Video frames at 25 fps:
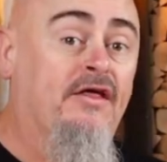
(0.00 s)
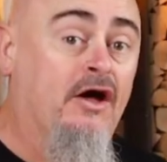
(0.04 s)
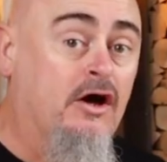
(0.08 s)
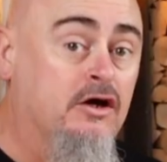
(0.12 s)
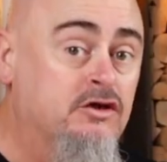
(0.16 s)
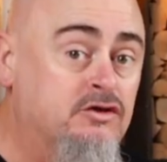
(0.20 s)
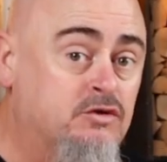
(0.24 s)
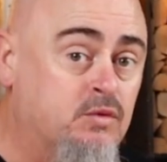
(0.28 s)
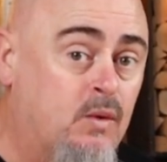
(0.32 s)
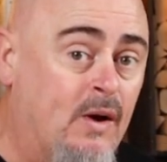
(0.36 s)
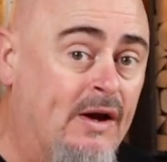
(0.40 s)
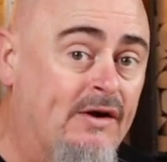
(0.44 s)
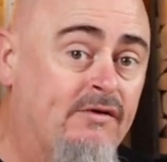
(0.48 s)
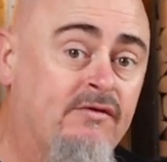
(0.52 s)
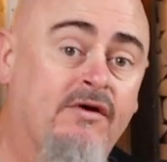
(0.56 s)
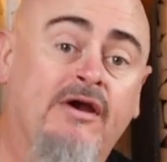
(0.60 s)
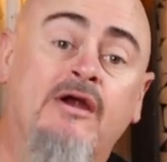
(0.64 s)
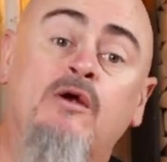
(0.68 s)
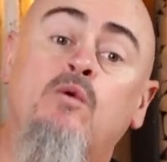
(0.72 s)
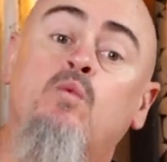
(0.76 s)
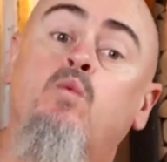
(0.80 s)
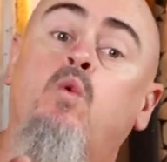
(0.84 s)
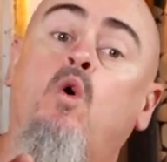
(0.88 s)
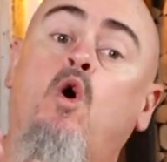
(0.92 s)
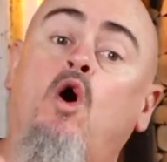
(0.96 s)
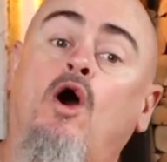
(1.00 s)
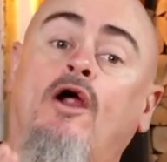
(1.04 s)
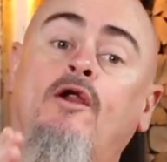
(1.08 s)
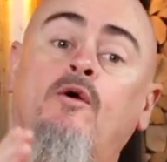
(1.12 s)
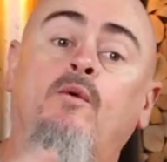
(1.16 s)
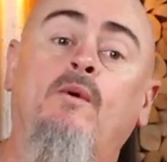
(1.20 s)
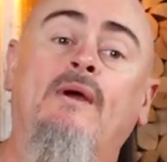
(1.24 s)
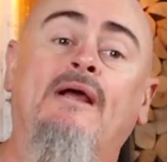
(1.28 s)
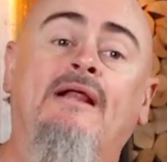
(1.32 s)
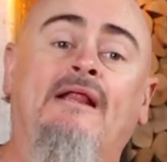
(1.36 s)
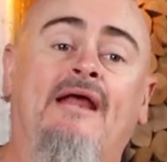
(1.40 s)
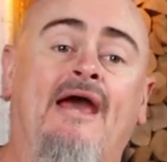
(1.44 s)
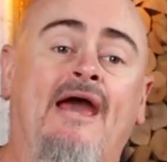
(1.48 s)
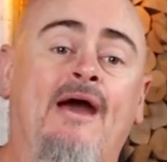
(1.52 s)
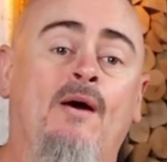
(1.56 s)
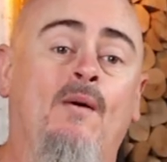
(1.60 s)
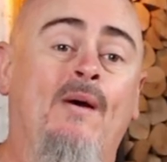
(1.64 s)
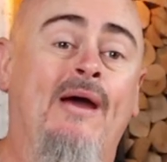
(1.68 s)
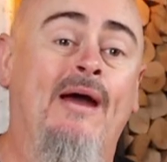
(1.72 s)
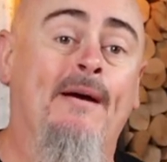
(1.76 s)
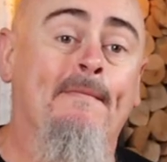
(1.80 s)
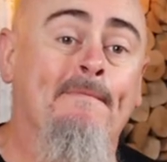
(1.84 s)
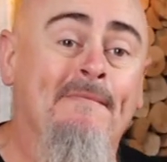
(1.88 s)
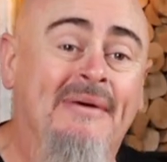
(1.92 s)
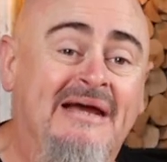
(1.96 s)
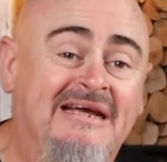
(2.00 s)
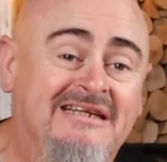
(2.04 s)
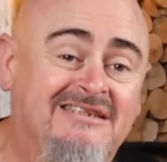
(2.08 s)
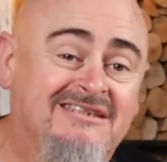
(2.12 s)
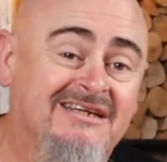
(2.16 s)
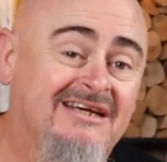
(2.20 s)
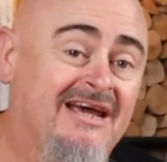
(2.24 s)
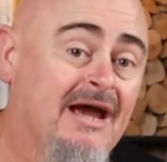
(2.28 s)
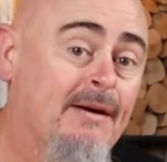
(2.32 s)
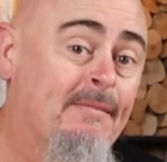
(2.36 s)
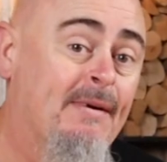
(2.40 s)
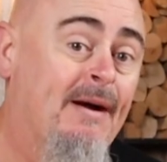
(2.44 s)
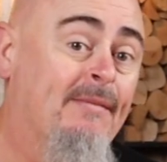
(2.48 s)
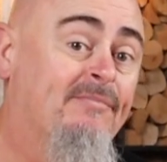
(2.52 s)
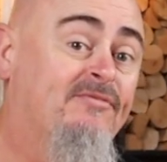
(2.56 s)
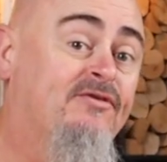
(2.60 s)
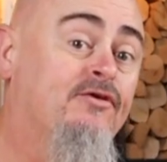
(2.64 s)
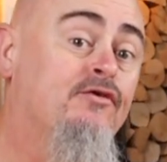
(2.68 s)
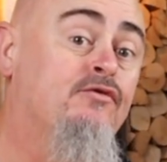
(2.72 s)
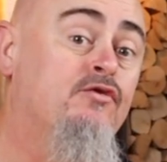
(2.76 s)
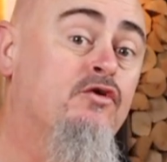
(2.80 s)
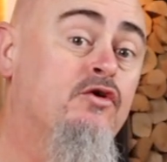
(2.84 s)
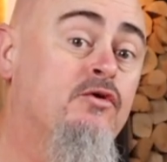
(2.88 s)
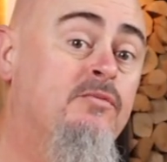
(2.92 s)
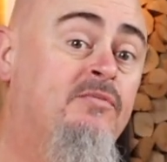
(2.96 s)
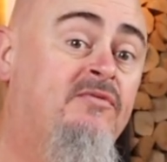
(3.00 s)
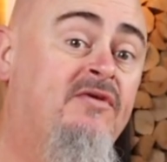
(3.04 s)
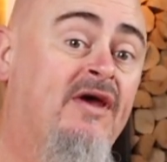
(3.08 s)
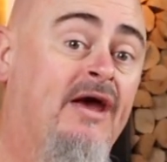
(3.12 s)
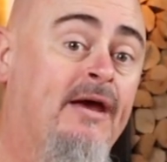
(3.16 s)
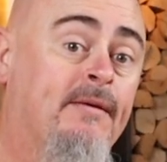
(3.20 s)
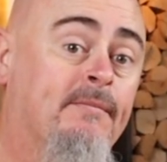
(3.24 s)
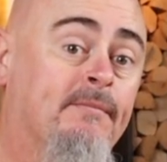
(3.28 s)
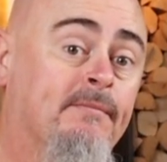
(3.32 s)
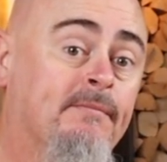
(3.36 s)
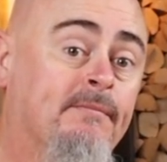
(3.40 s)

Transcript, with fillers: those wondering, why do we allow our meat to come up to room temp?